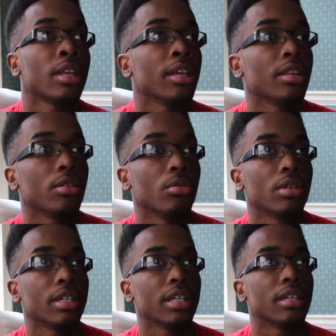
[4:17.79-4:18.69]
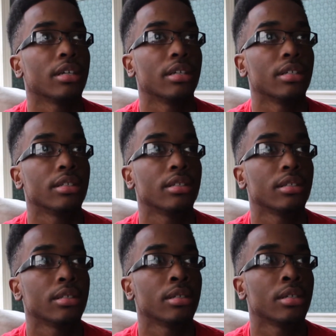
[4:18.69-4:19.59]
And then Courtney because
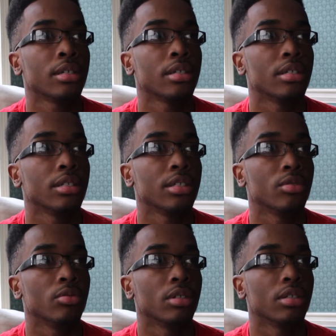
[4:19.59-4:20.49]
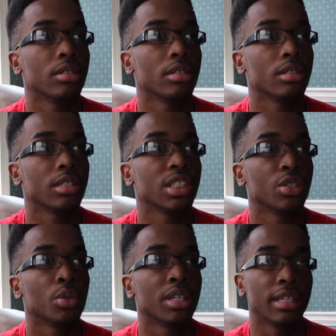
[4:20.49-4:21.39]
she
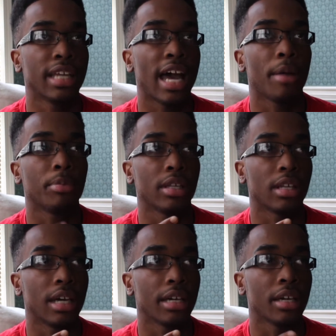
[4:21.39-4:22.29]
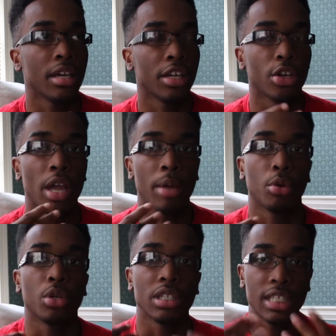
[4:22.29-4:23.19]
would adapt, and you're
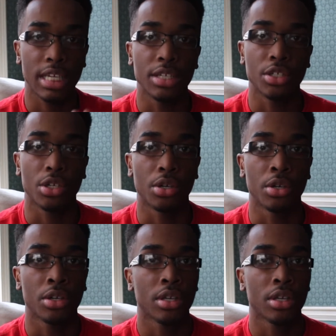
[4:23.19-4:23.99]
able to teach her.